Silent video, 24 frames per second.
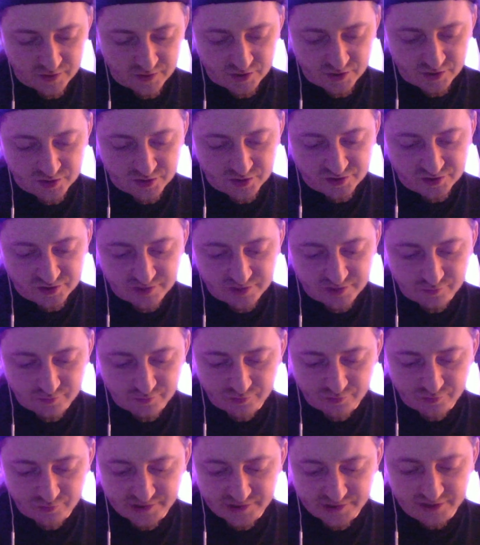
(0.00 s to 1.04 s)
She would
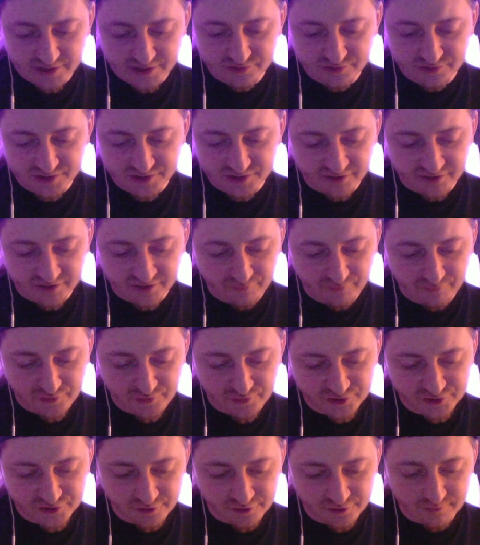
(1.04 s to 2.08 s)
protect herself with
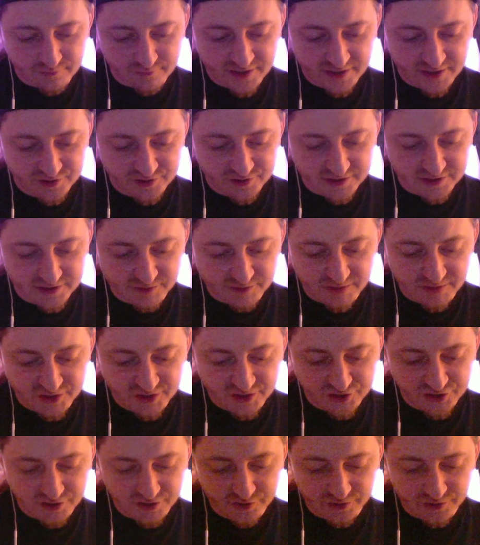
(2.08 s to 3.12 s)
charter magic as best she
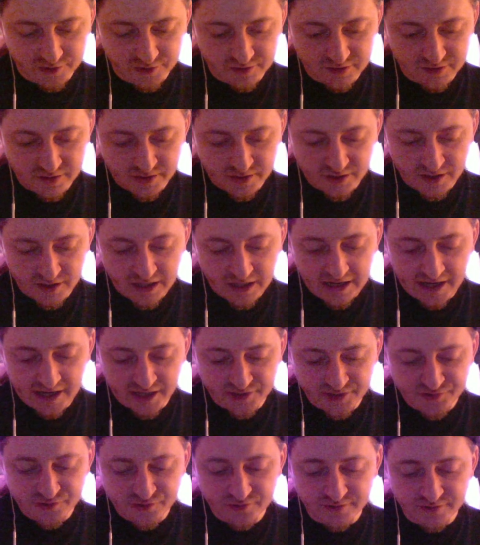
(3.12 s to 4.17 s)
could,
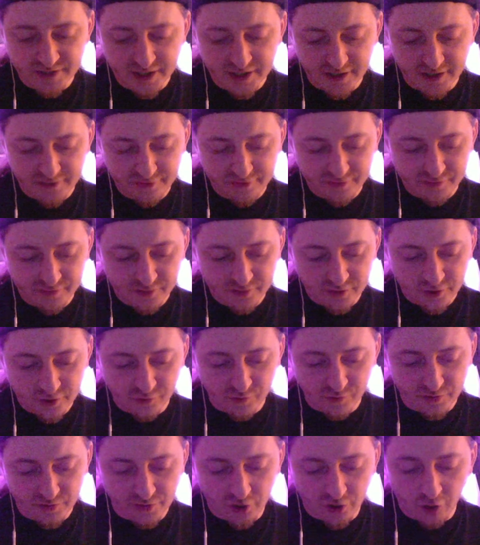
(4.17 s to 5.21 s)
enter death
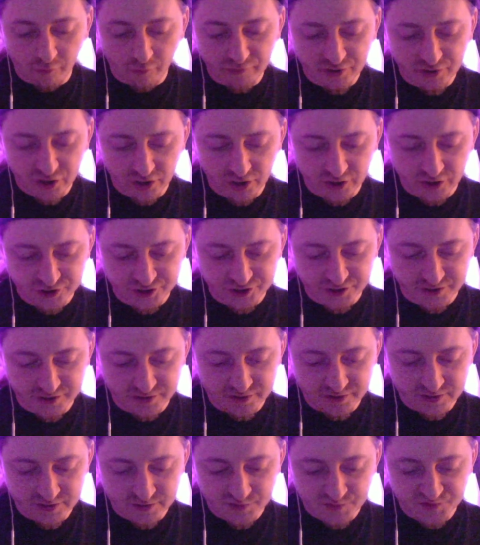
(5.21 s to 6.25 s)
with all precaution,
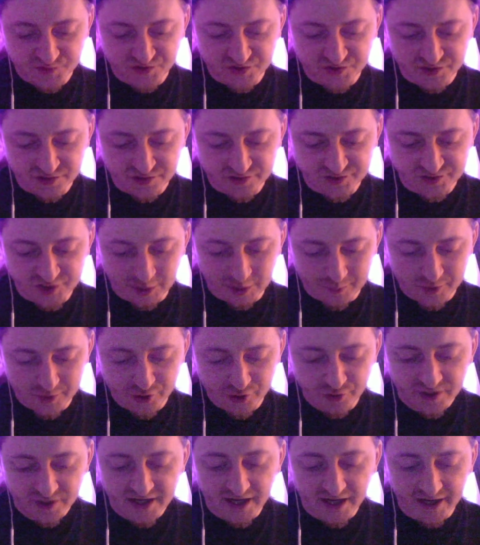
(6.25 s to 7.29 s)
summon her
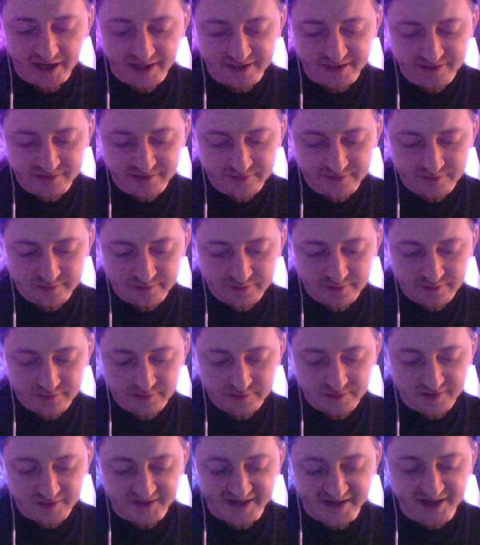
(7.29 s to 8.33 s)
guide,
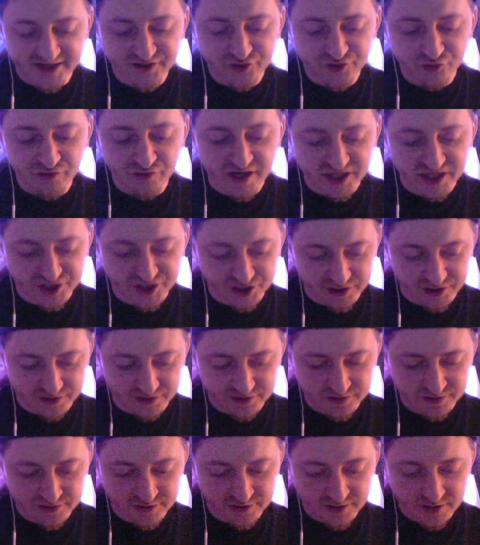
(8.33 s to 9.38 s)
get
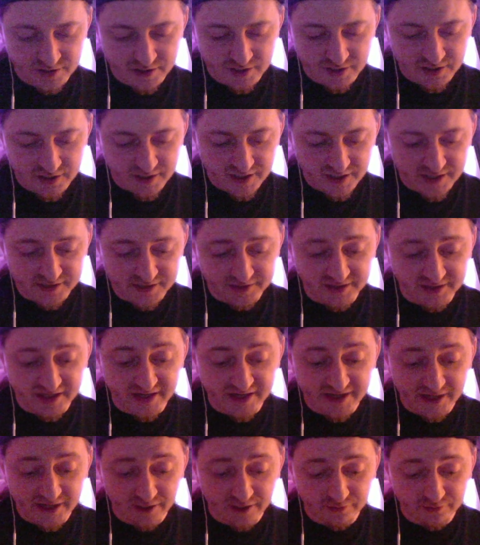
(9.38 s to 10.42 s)
directions, and get
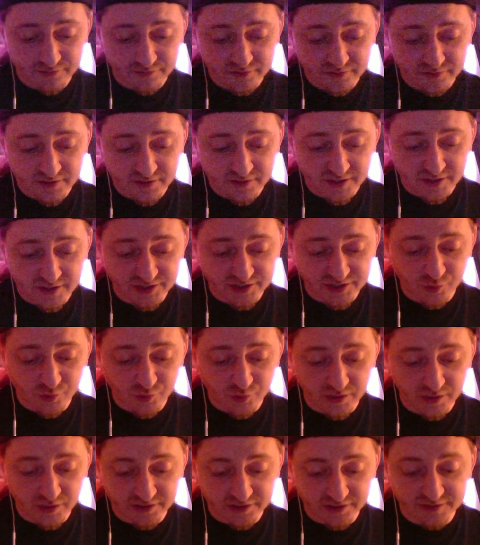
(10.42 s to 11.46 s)
out as
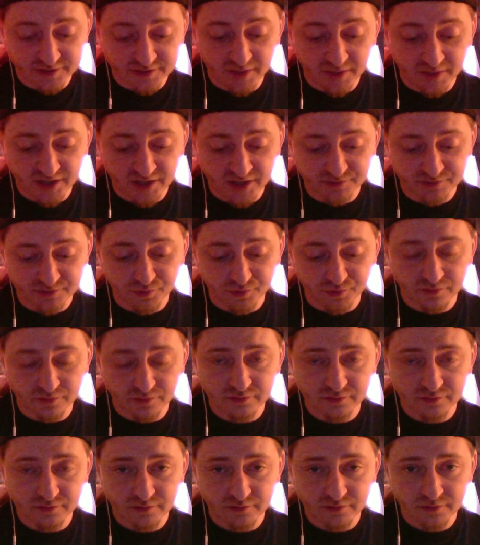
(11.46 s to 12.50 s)
quickly as possible.
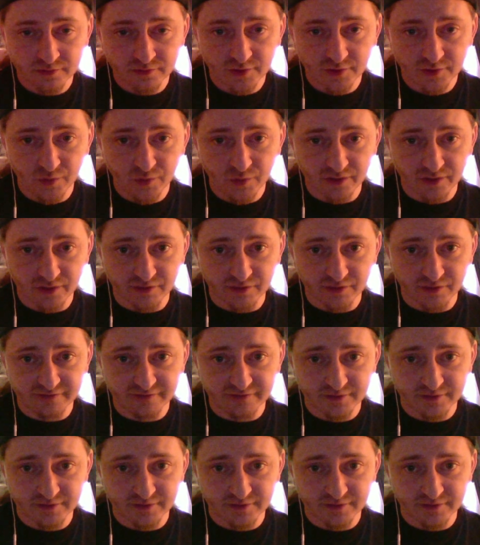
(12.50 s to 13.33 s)
quicker even.